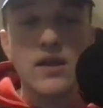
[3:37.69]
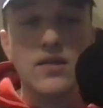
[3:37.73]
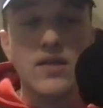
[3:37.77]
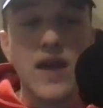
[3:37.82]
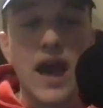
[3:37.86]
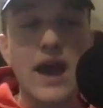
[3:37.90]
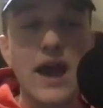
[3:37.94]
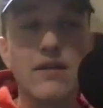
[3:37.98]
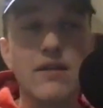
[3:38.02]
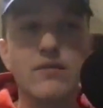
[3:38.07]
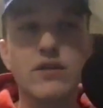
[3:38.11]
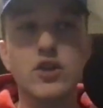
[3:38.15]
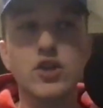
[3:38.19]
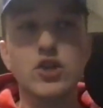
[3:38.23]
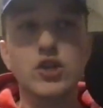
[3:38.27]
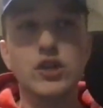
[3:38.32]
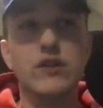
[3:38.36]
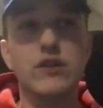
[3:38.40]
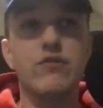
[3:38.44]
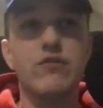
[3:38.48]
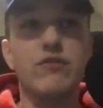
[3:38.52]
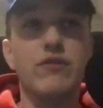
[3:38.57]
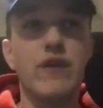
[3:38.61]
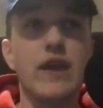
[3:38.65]
That
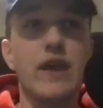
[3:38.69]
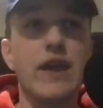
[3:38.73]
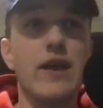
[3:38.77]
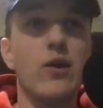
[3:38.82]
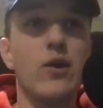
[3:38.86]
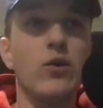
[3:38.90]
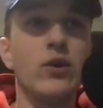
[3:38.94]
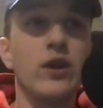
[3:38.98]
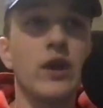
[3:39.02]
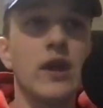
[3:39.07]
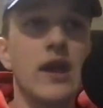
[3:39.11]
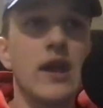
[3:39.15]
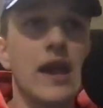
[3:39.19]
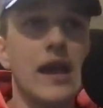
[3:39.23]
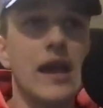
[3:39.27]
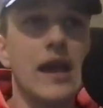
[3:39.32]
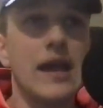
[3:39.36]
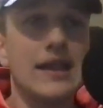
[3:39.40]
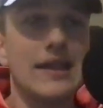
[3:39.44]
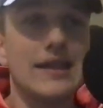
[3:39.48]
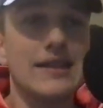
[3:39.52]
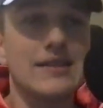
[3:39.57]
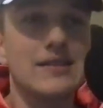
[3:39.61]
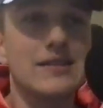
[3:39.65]
eventually failed.
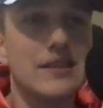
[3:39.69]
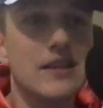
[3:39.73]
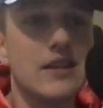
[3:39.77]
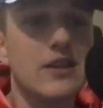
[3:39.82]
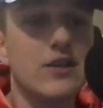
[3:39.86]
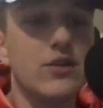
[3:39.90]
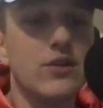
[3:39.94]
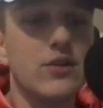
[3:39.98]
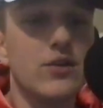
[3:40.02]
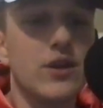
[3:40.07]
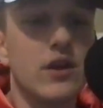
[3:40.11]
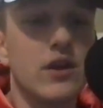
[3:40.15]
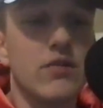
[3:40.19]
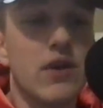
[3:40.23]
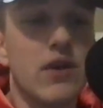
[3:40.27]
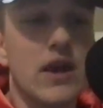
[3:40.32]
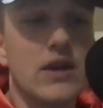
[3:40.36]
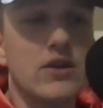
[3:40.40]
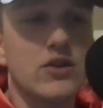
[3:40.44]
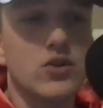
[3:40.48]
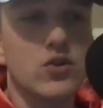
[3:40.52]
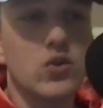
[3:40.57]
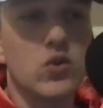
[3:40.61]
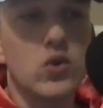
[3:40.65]
And then senior year of
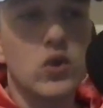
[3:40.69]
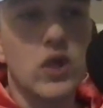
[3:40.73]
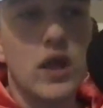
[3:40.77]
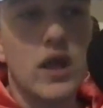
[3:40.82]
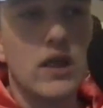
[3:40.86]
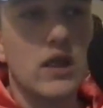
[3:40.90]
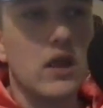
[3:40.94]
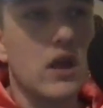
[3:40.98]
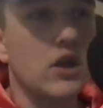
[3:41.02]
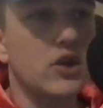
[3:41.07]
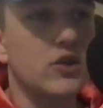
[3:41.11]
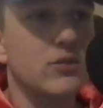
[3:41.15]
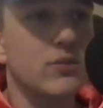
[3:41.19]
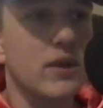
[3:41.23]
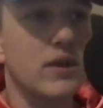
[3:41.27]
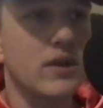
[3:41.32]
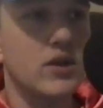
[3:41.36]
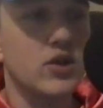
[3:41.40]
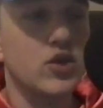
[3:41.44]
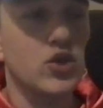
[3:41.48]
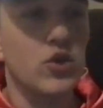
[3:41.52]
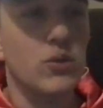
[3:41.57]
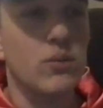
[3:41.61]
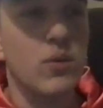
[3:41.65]
high school, I launched my
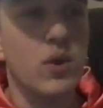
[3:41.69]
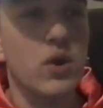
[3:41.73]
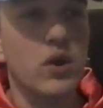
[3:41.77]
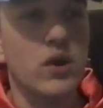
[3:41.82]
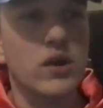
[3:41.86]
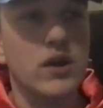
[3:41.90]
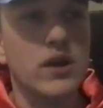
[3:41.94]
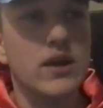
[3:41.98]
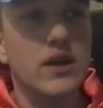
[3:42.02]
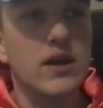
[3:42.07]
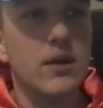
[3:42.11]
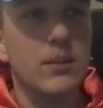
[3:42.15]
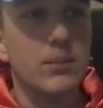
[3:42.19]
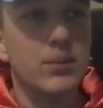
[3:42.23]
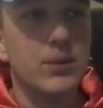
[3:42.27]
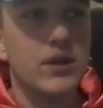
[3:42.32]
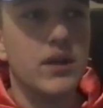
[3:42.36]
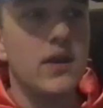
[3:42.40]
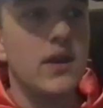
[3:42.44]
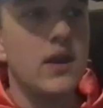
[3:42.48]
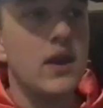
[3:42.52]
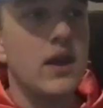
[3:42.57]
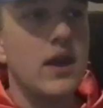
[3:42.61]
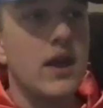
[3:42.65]
digital marketing
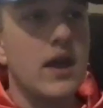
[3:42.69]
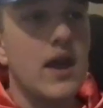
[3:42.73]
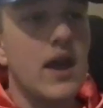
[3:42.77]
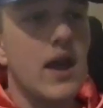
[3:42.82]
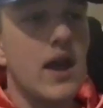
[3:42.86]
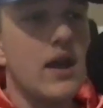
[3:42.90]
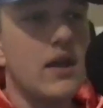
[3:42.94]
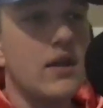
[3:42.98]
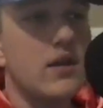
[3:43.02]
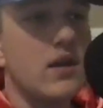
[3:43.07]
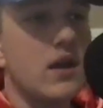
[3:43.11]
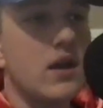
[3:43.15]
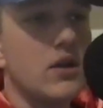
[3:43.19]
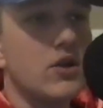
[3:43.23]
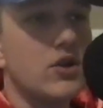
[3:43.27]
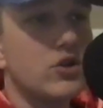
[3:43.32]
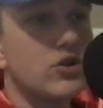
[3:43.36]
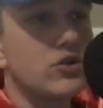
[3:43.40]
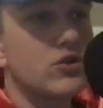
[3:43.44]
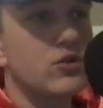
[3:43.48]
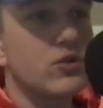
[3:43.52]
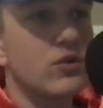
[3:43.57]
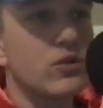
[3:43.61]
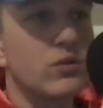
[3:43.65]
company. And
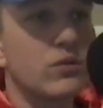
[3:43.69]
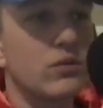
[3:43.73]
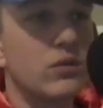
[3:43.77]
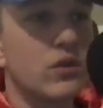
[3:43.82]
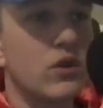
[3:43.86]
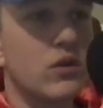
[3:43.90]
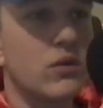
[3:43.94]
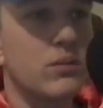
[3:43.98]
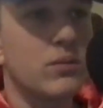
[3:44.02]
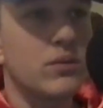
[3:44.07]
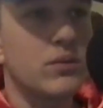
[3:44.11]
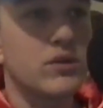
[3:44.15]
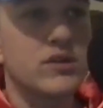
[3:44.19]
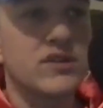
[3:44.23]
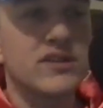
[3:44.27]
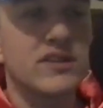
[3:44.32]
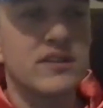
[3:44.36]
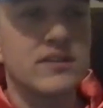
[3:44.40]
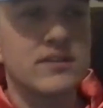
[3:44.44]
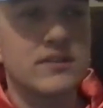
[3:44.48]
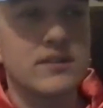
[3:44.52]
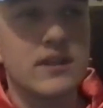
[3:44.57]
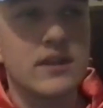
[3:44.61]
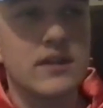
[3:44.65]
just through,
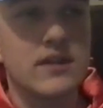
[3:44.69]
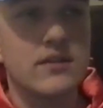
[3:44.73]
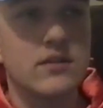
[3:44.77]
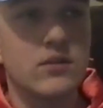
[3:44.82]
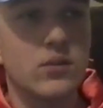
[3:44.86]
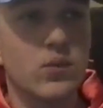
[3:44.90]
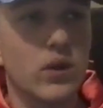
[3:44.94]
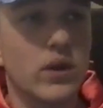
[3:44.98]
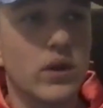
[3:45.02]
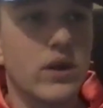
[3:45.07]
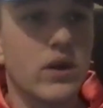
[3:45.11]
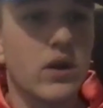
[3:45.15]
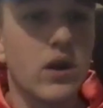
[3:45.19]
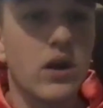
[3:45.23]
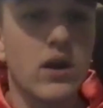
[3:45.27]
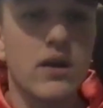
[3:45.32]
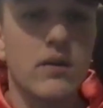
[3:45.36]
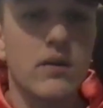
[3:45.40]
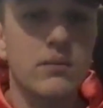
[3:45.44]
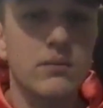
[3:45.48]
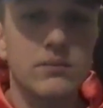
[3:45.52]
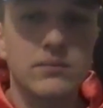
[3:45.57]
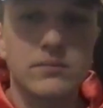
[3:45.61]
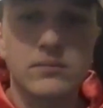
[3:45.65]
persistence and working hard,
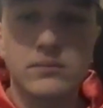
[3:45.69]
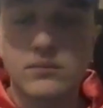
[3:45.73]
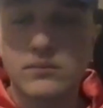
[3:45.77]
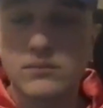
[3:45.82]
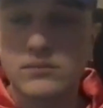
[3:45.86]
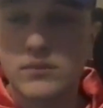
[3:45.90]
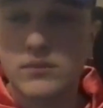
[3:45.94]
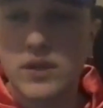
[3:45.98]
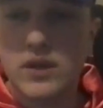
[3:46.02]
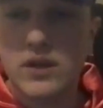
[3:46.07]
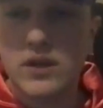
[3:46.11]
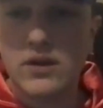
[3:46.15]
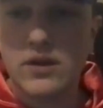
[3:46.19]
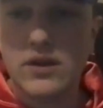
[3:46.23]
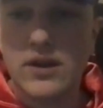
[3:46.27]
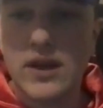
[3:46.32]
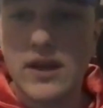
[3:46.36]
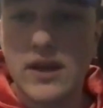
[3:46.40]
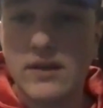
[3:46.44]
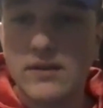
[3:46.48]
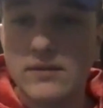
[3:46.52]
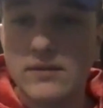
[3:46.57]
I'm here today.